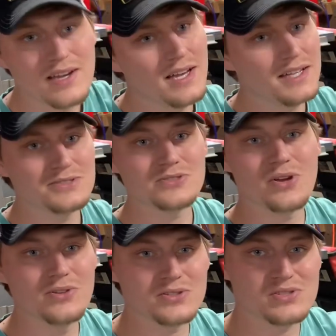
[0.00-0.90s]
It's just
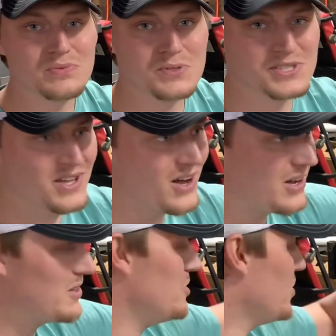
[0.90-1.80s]
gonna look super
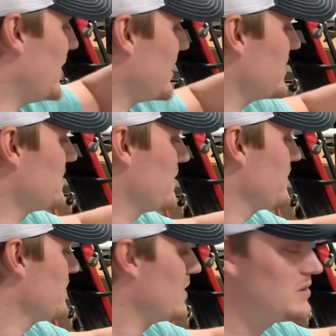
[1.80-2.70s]
stock, like
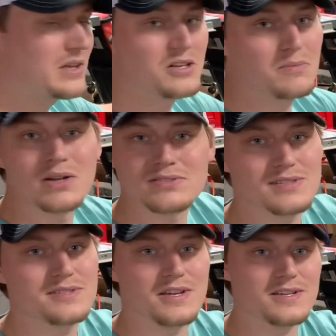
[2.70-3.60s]
later model
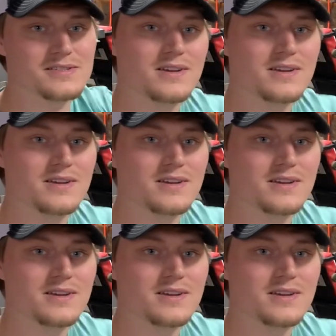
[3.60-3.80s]
CJs.